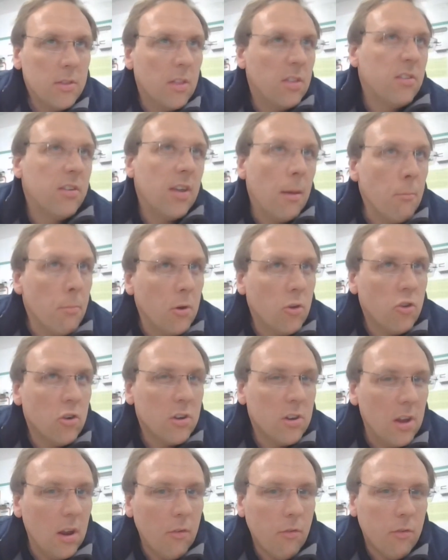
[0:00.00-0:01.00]
temperature
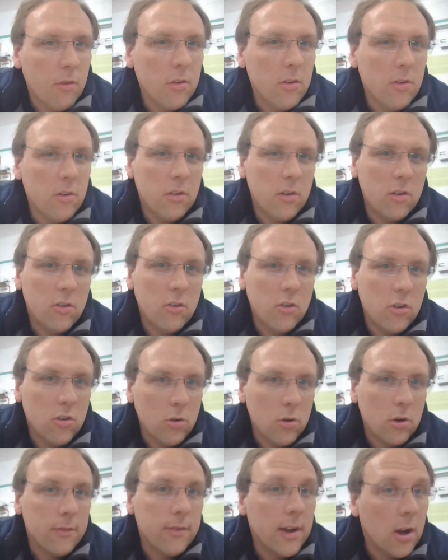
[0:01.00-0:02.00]
difference to
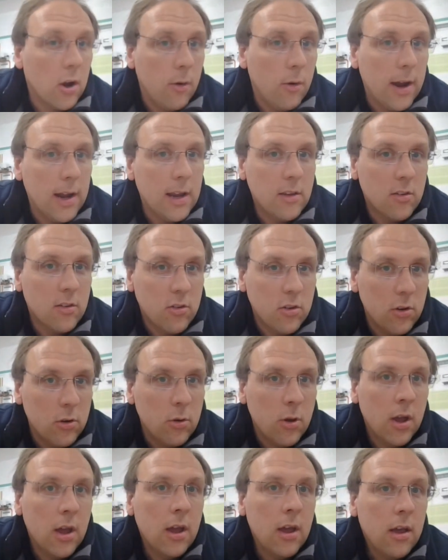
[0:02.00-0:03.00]
sort of equate
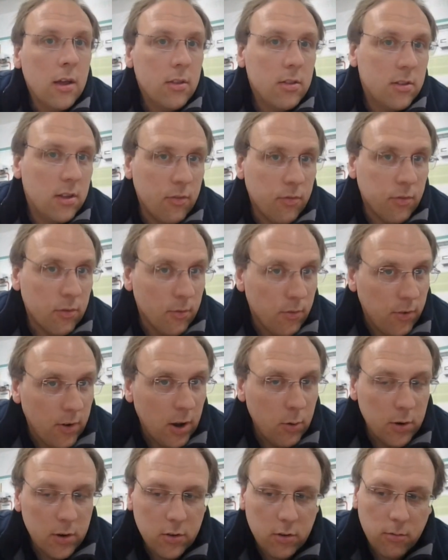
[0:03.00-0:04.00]
to different
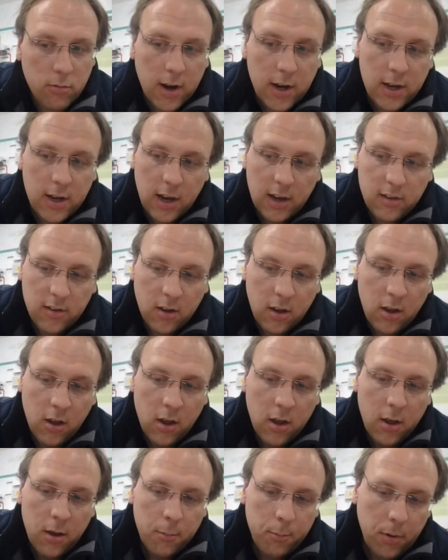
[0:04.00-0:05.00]
flow into the radiator.
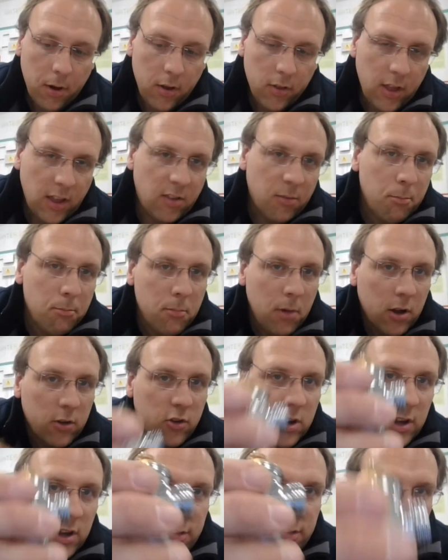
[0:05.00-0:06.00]
But it's
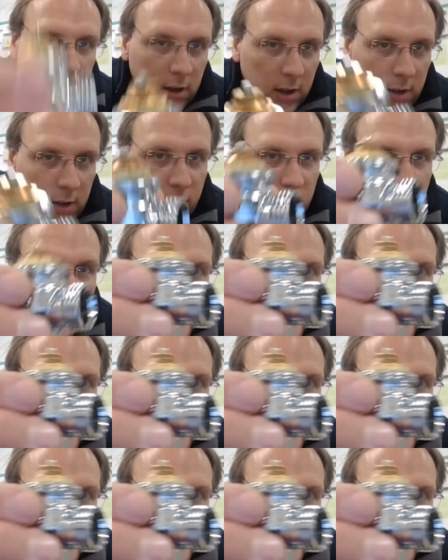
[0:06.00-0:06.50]
much easier if you